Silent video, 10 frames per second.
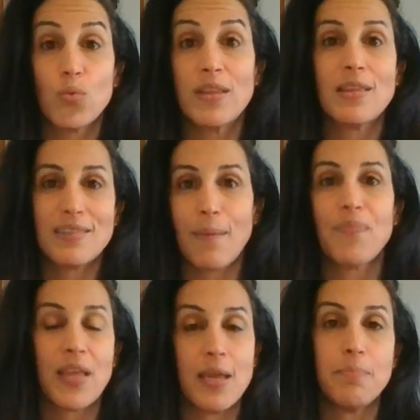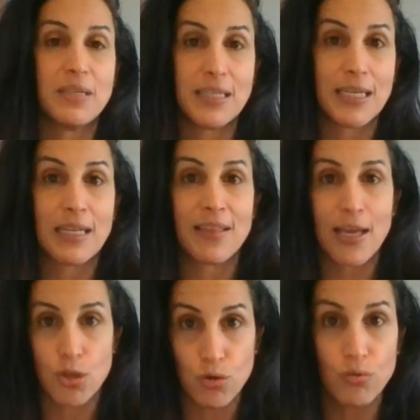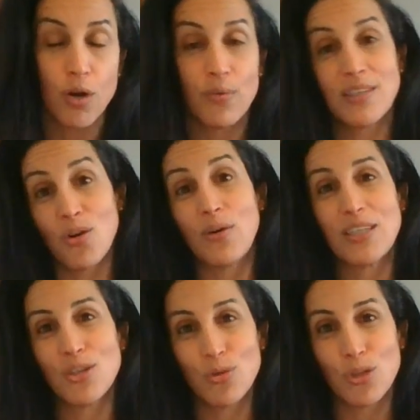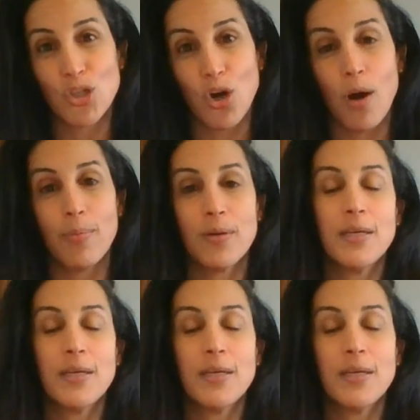with something in particular that you know is going to do the job.